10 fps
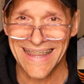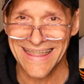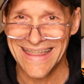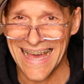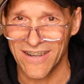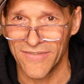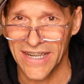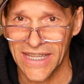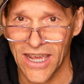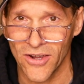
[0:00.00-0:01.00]
that
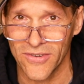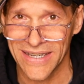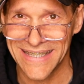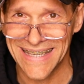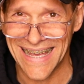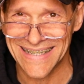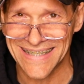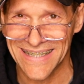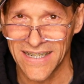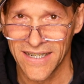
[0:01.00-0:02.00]
video
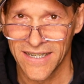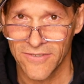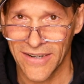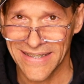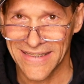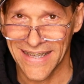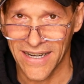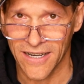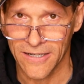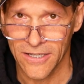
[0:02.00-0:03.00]
yet. Right
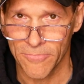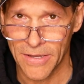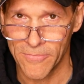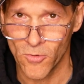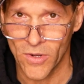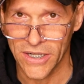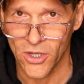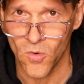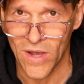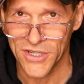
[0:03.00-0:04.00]
there. Maybe want to
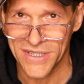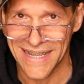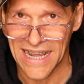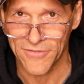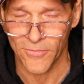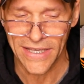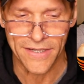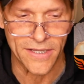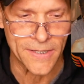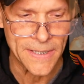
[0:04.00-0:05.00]
go watch that after we get done